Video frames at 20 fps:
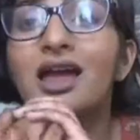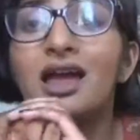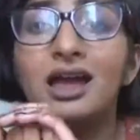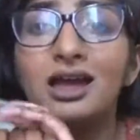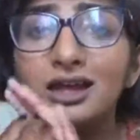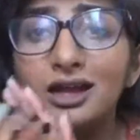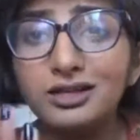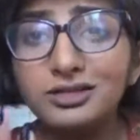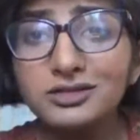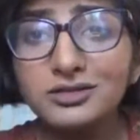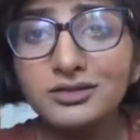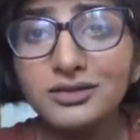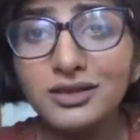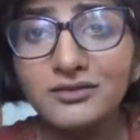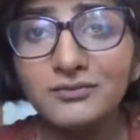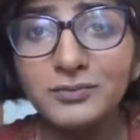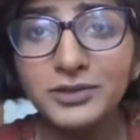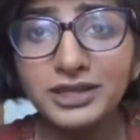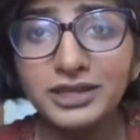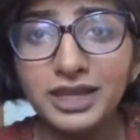I also
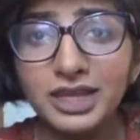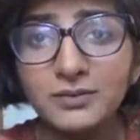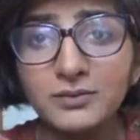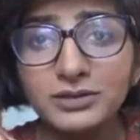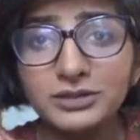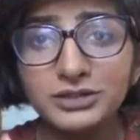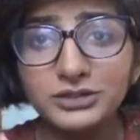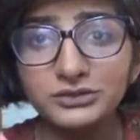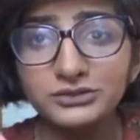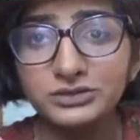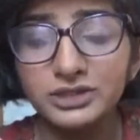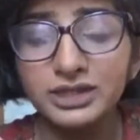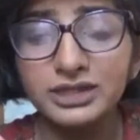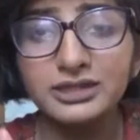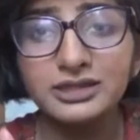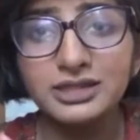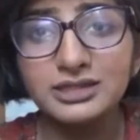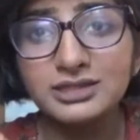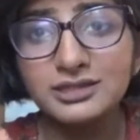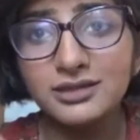love being able to
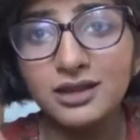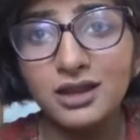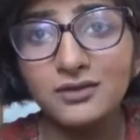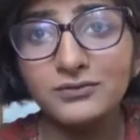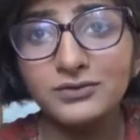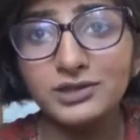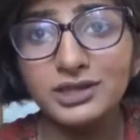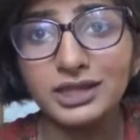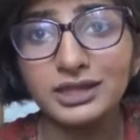read this novel